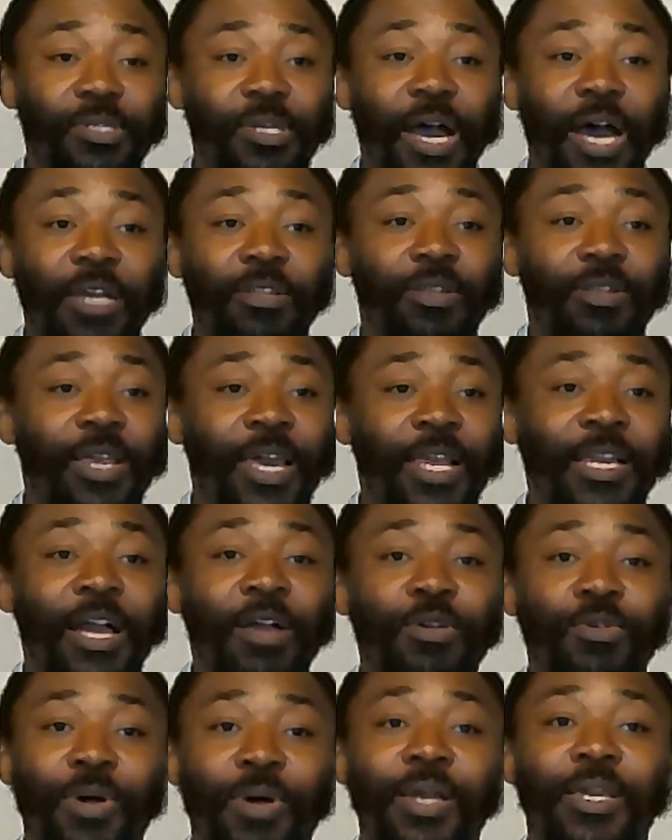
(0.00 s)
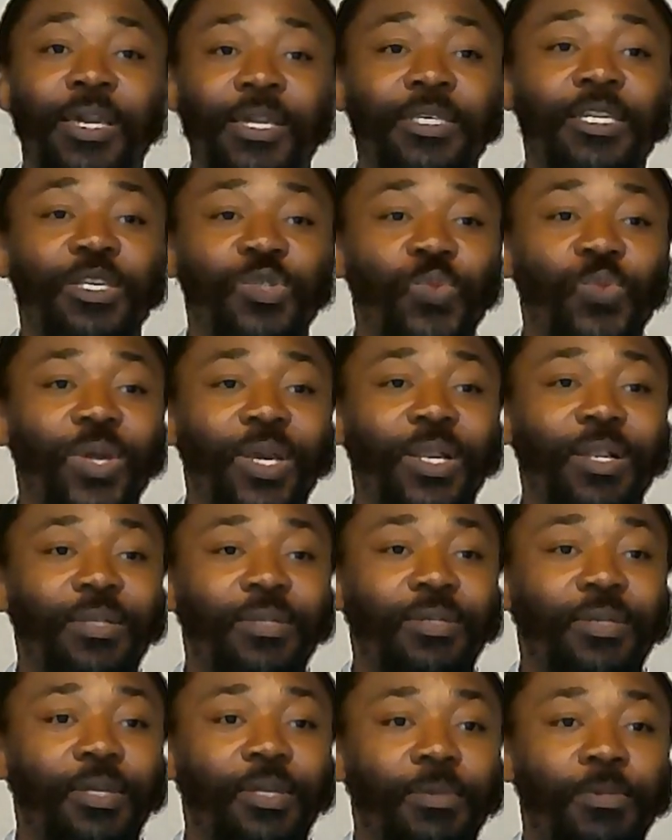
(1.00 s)
and on earth can go against His will,
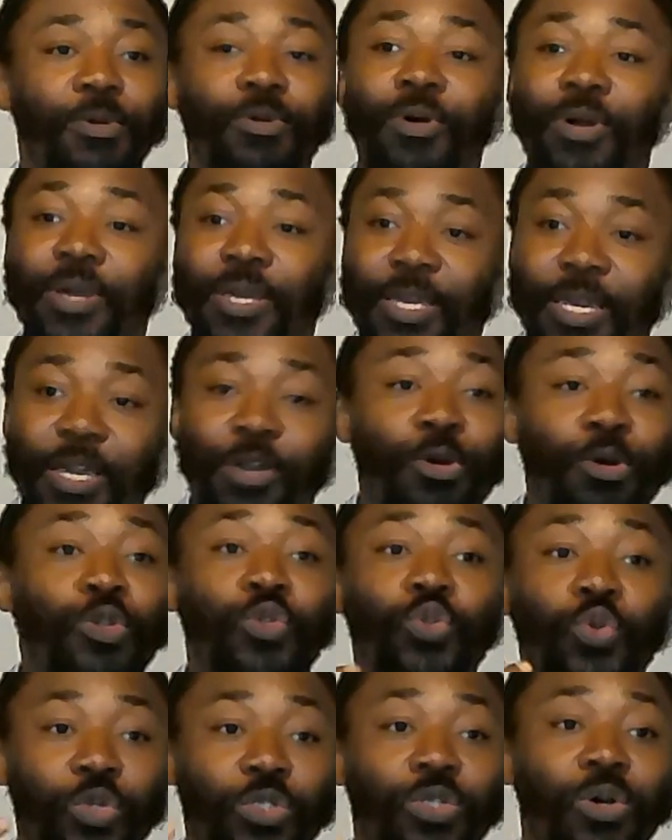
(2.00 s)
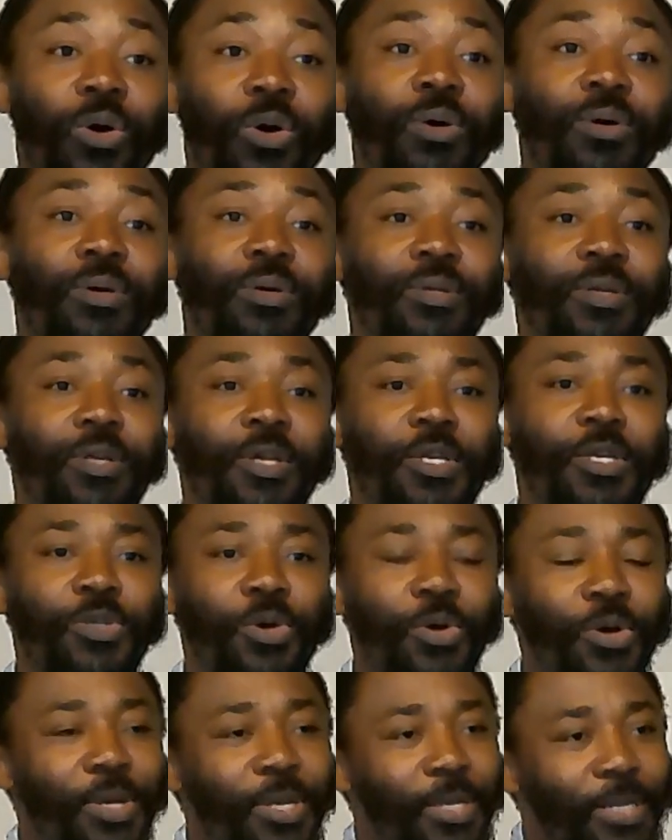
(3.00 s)
because He controls all.
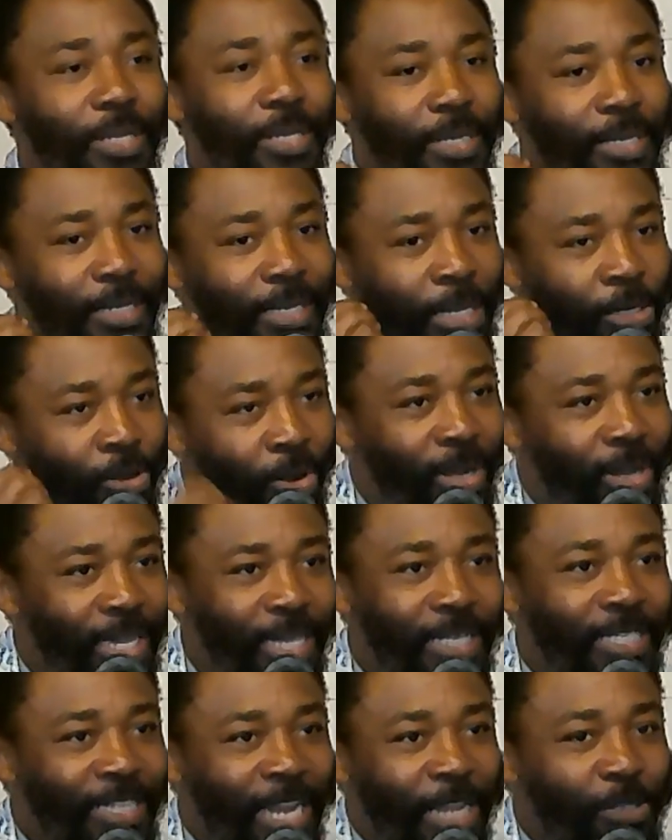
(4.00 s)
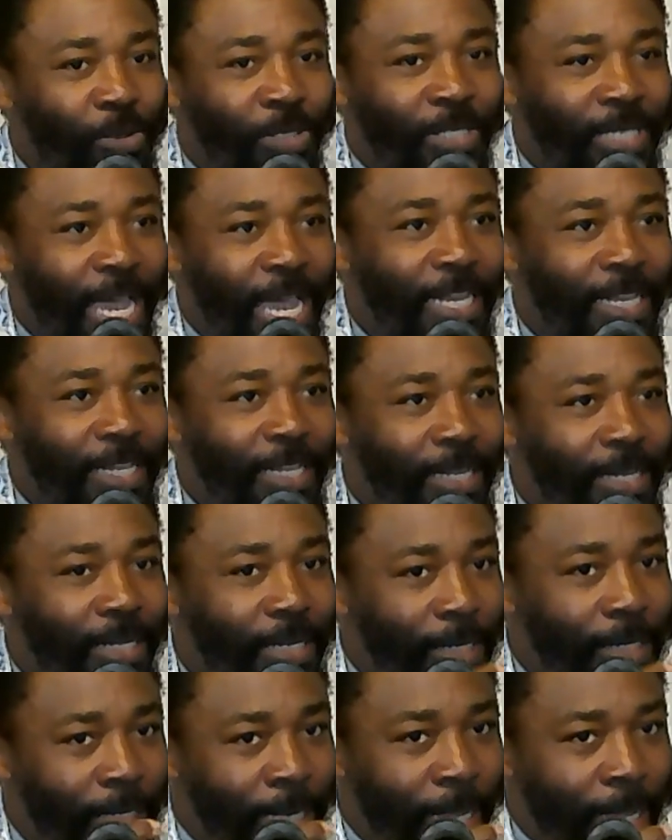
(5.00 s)
So the donkey is trying to tell
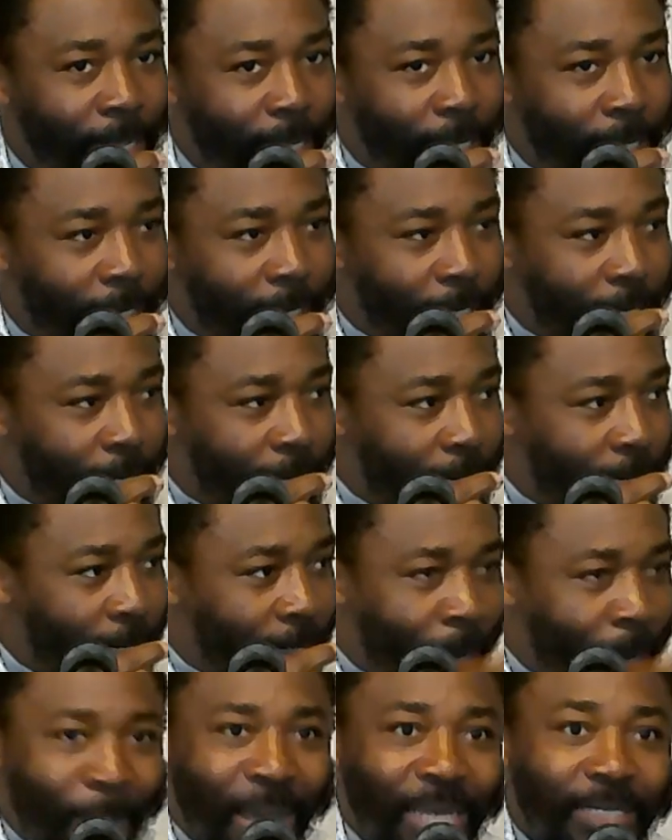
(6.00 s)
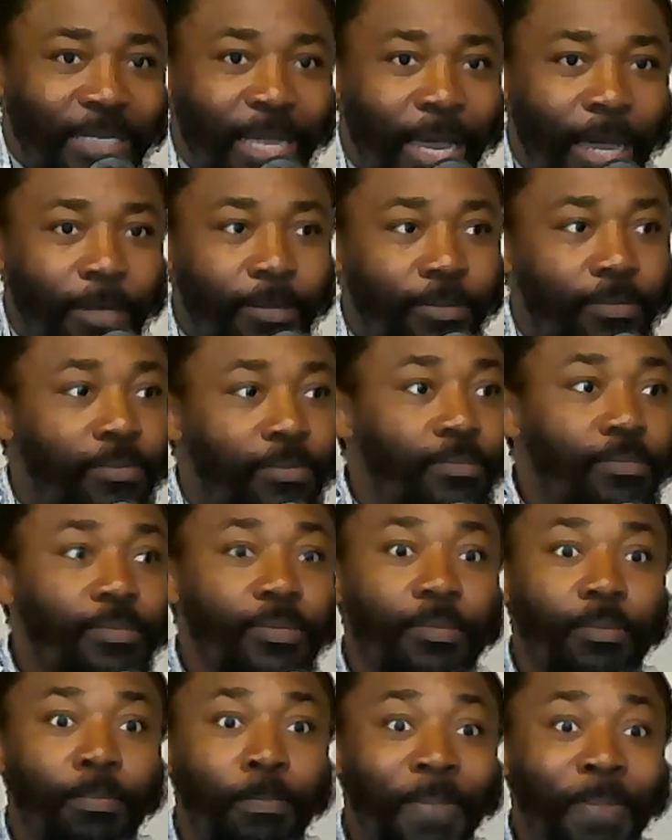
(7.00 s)
the master,
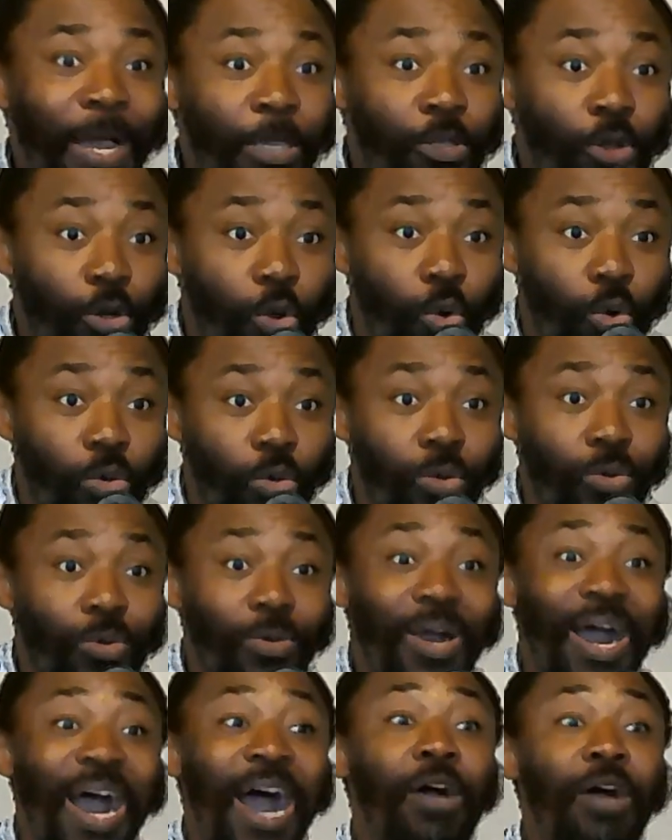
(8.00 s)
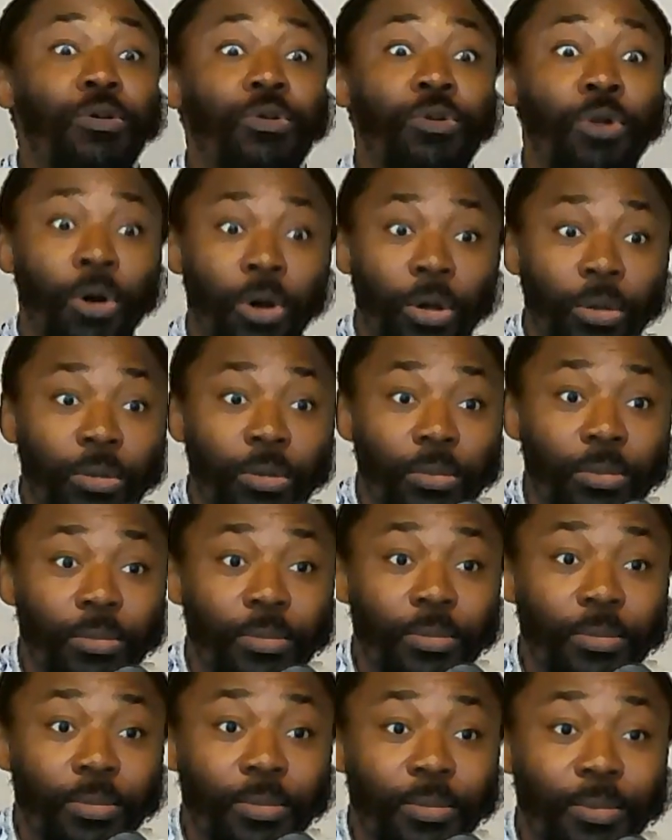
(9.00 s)
pack your load and run.
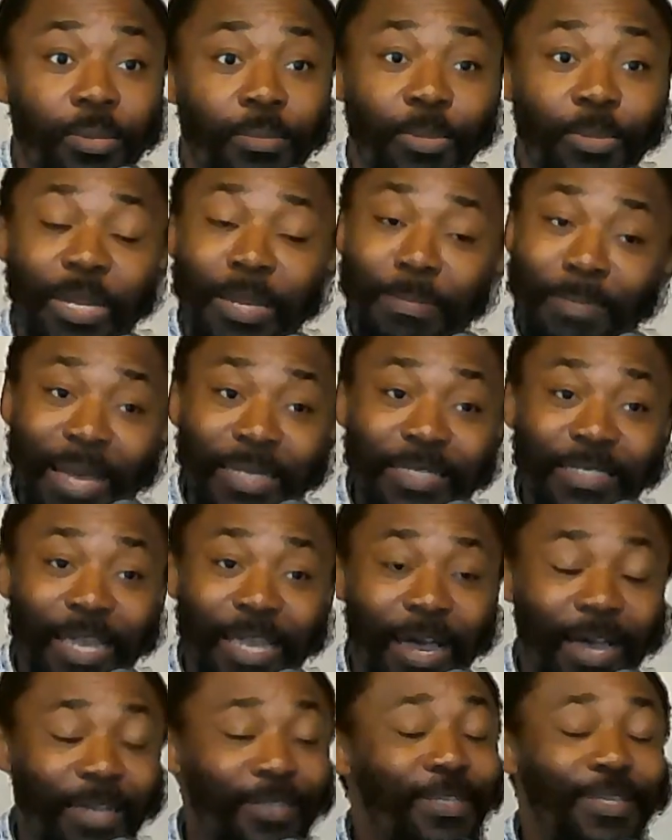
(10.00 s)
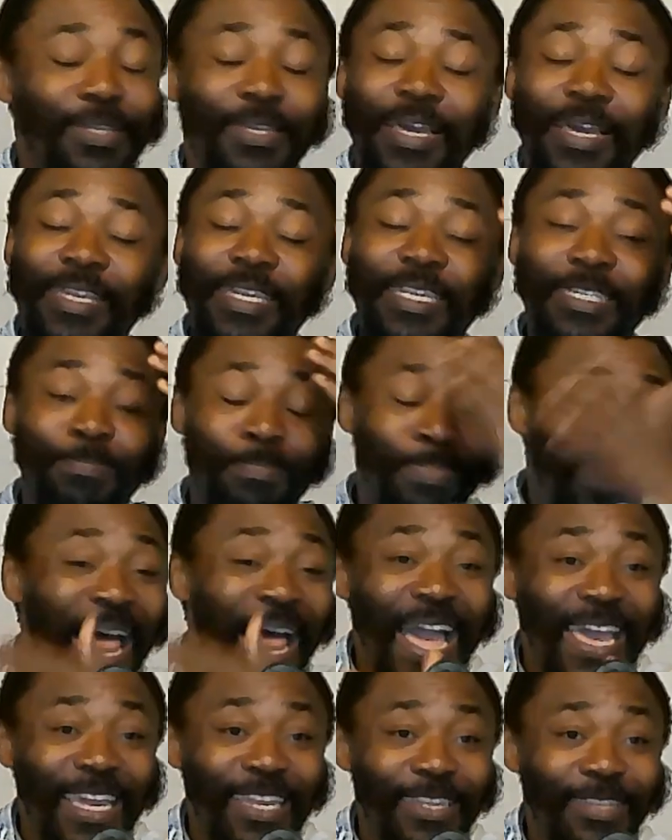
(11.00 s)
But the master is
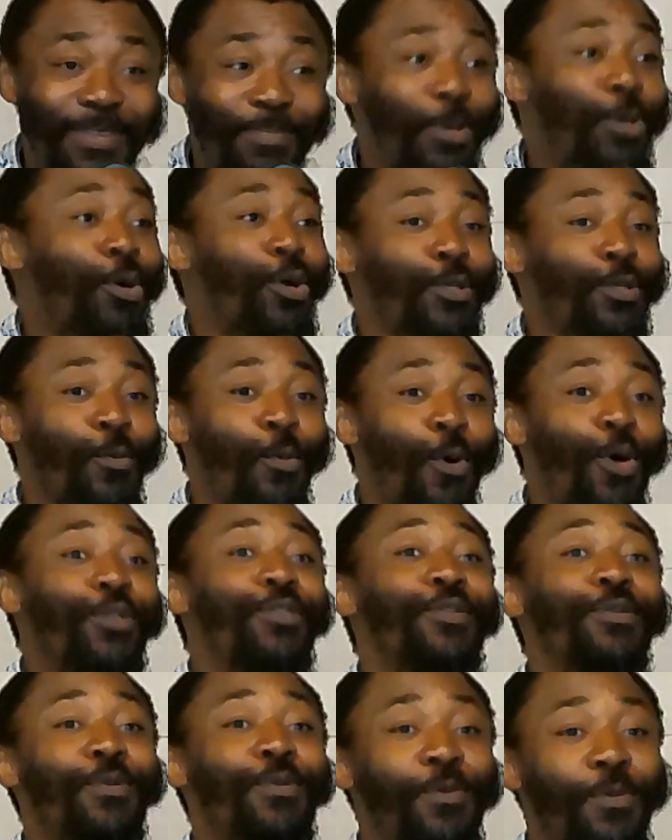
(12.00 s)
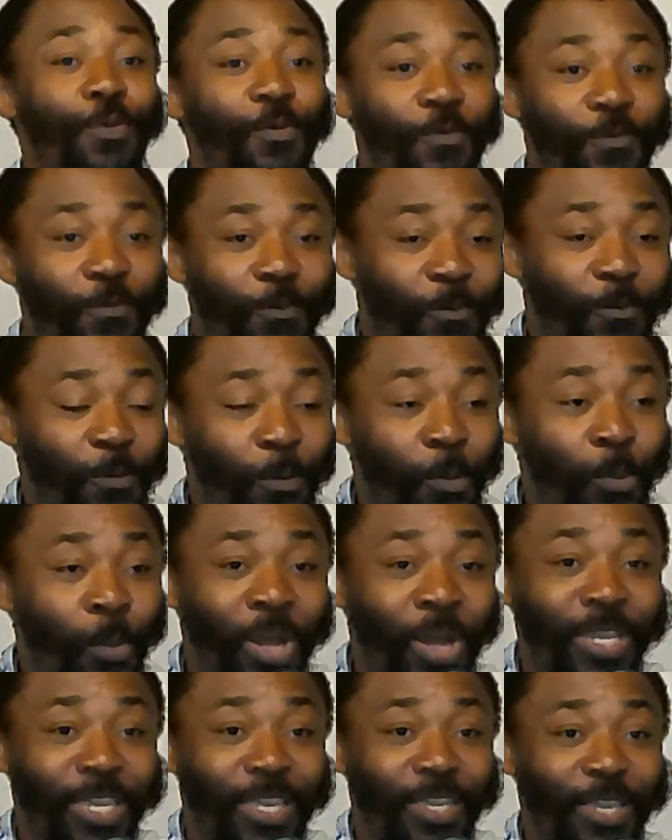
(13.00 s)
blind because of what?
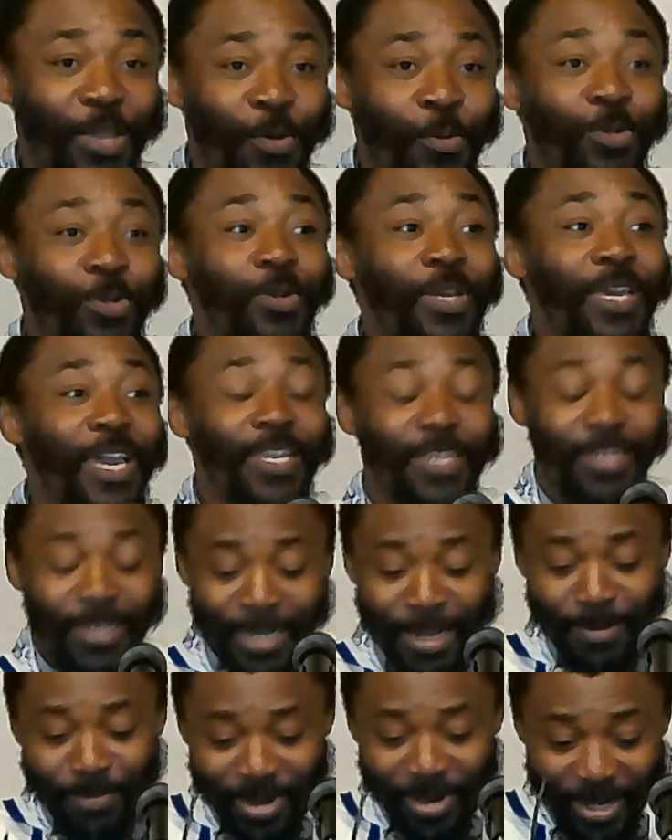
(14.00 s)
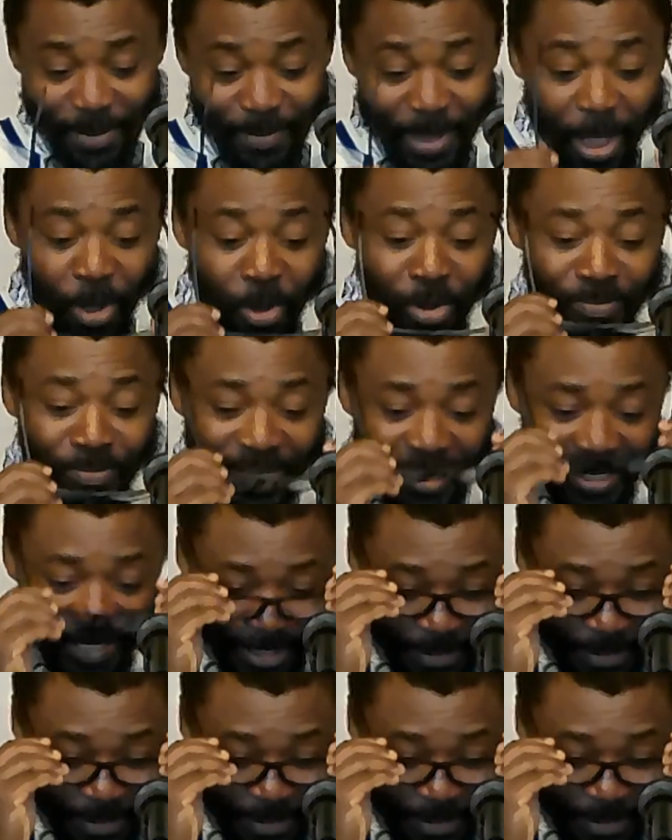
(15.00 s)
Money. You want to get the money by all means.